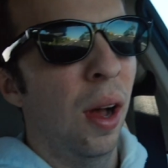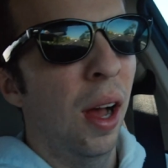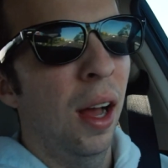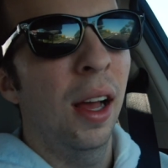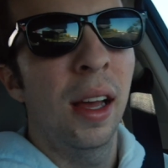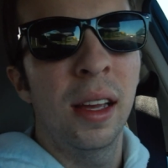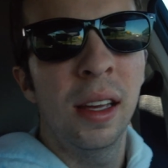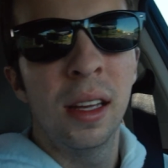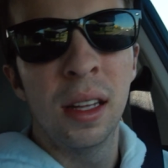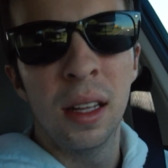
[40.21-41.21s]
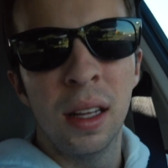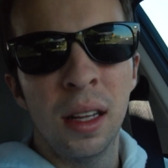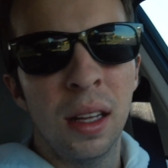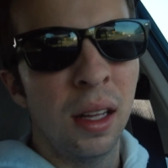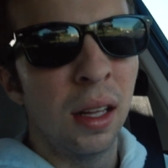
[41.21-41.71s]
I
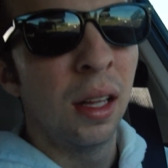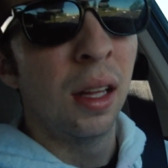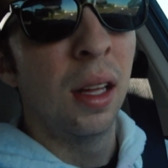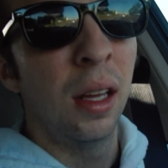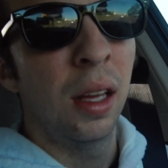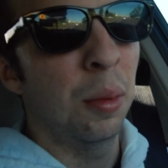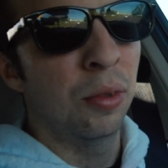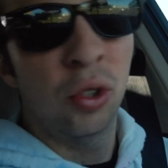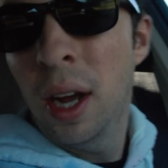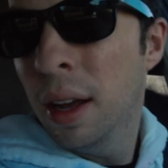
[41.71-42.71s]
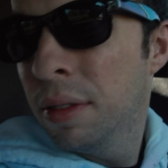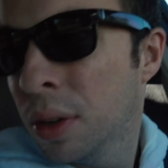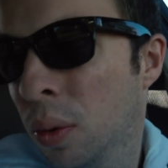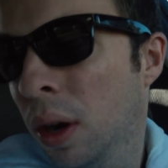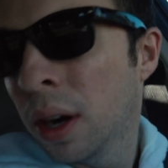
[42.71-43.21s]
am
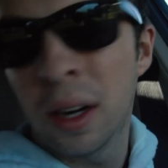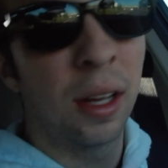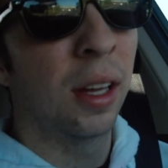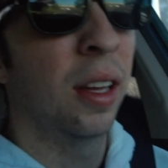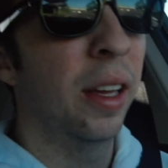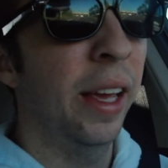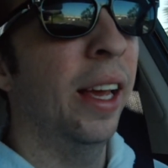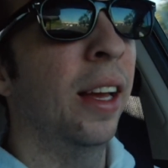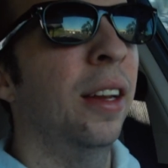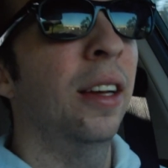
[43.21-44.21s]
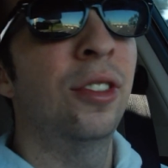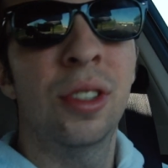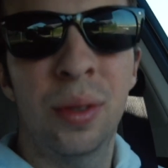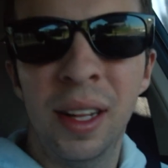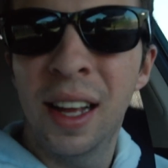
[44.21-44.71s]
driving to work, and I
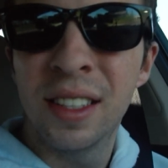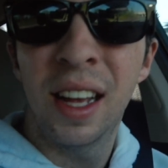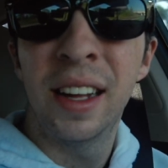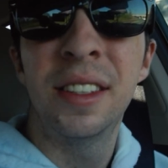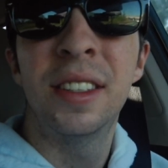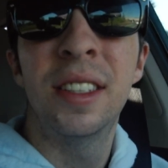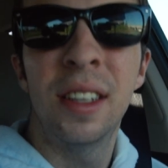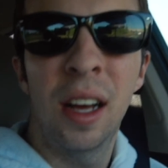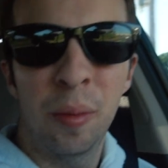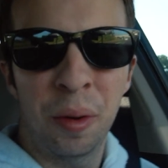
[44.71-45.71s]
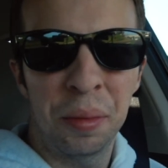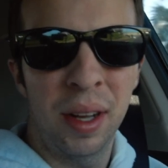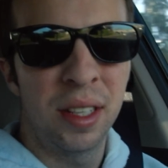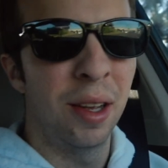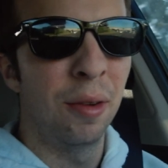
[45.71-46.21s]
just realized I did not bring
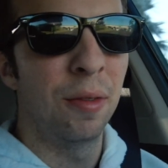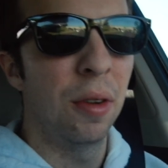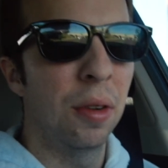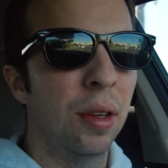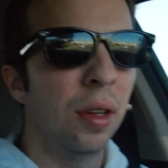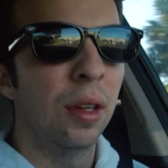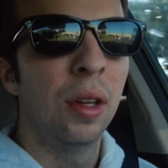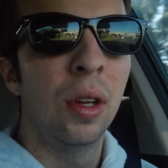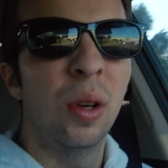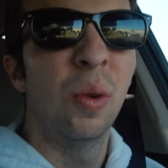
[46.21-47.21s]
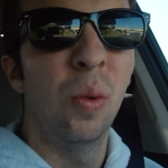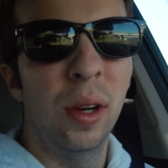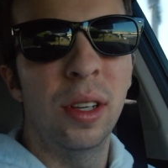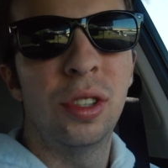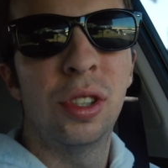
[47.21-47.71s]
my cell phone,
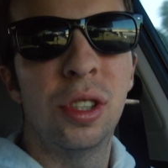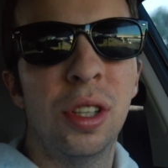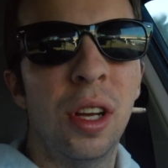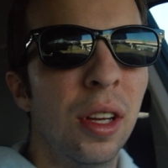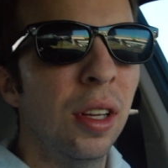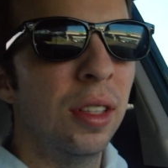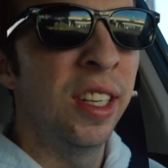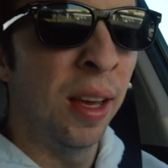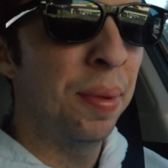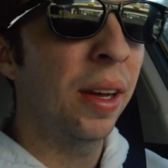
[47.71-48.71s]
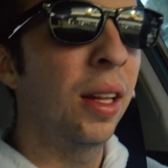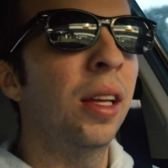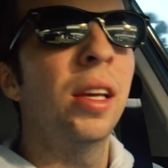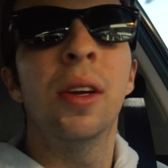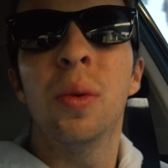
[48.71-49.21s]
which
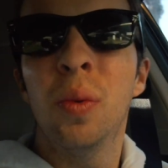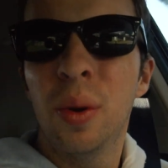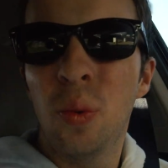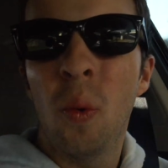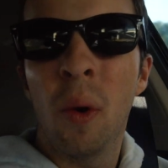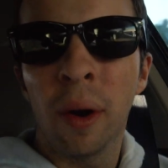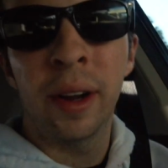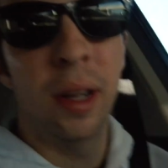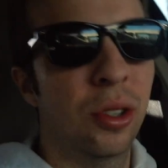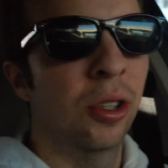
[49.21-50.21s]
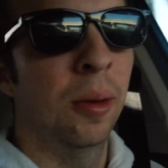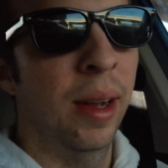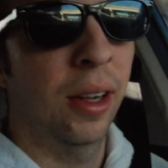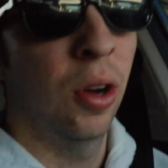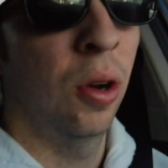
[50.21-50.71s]
typically would warrant a trip
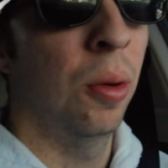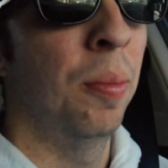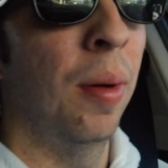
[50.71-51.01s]
back home,